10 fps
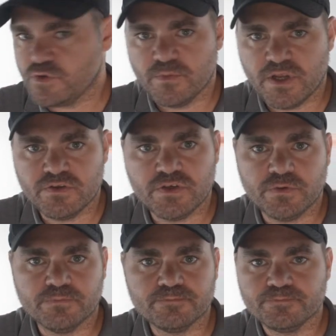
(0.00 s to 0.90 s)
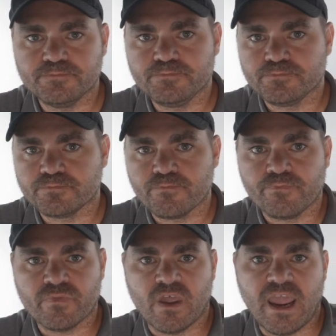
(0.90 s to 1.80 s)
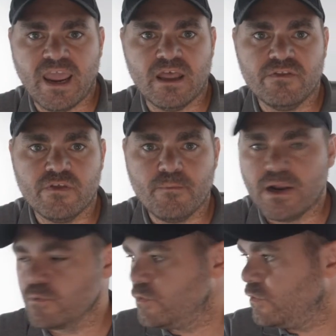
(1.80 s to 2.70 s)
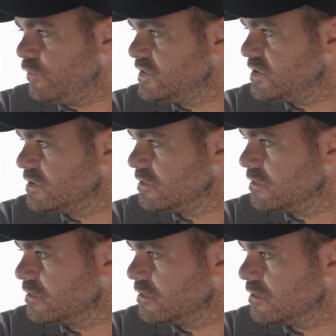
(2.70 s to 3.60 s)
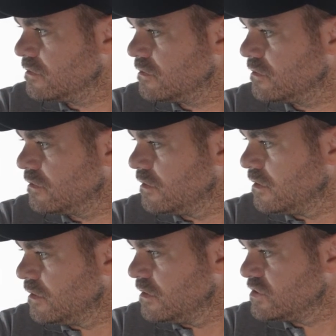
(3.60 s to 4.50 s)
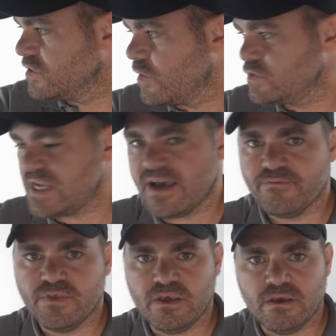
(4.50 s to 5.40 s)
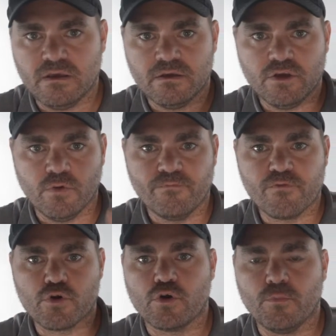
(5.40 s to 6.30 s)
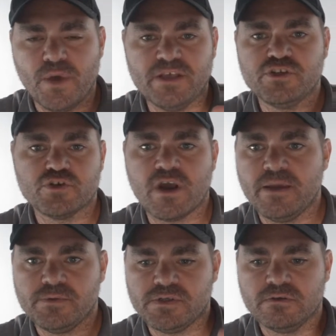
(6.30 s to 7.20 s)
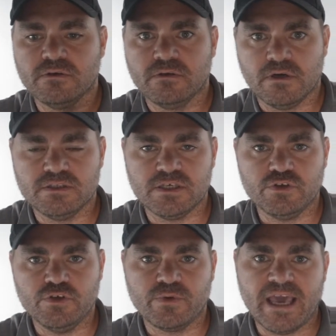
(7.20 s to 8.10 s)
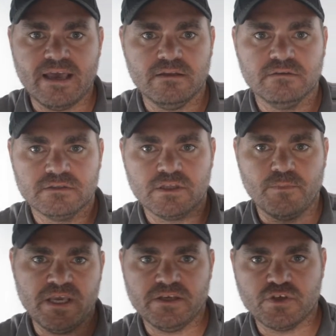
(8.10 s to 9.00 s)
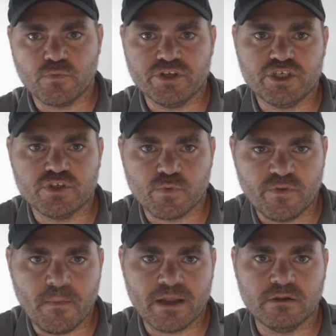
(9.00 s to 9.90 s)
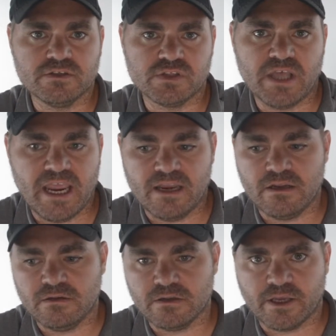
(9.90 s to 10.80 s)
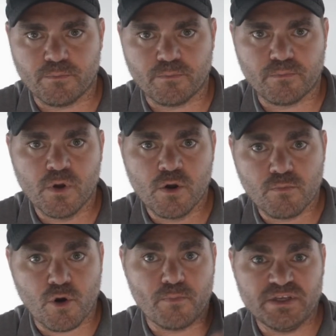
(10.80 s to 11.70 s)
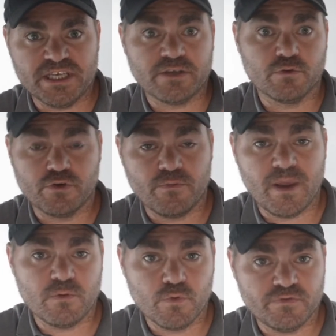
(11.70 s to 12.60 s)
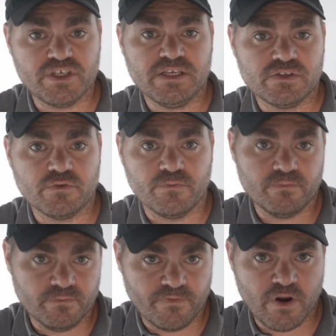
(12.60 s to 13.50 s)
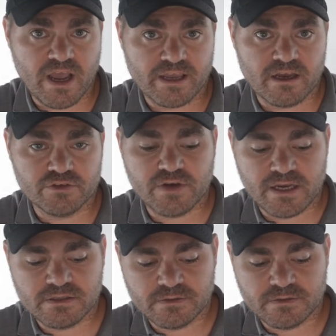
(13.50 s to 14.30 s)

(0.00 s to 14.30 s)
into. And the metal roofs. So those have the, vertical pinstripes until you get to the peaks and ridges where the metal is laid in like a perpendicular to the main roof sheet, so very high contrast.